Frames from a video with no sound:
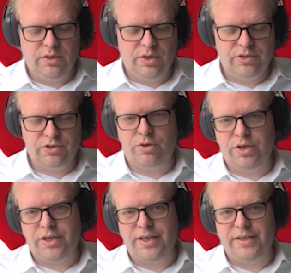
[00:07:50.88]

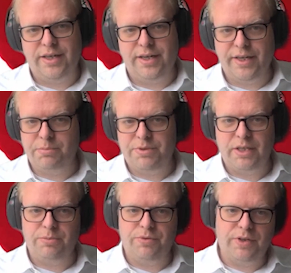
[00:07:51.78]
Historically, the IM
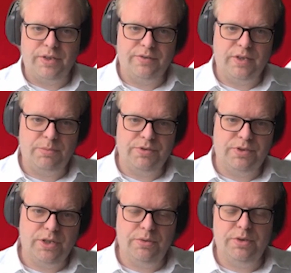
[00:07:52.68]
teams and the
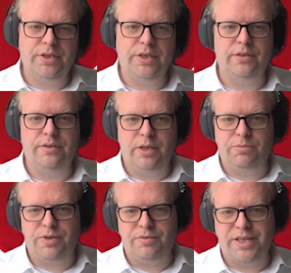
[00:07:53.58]
cybersecurity teams
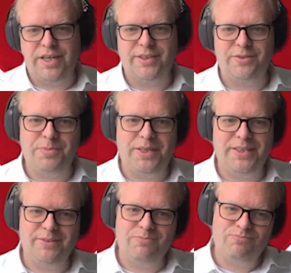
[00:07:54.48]
have kind of been
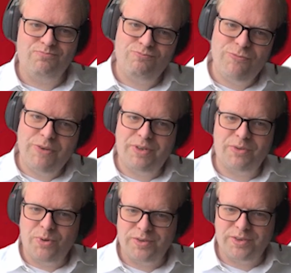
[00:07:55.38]
in
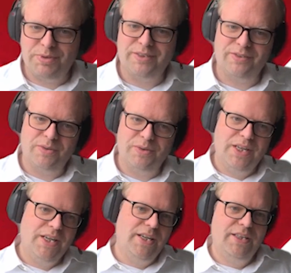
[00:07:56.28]
different worlds a bit. So
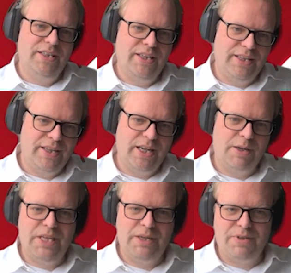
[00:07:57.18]
the IM
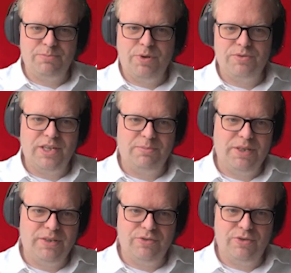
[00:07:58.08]
team has mostly
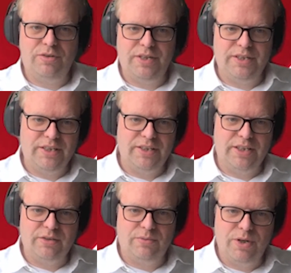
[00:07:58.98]
been serving the
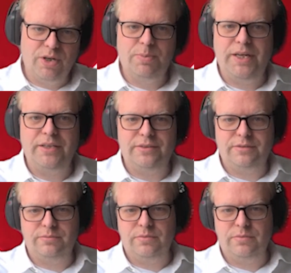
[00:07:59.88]
digital workplace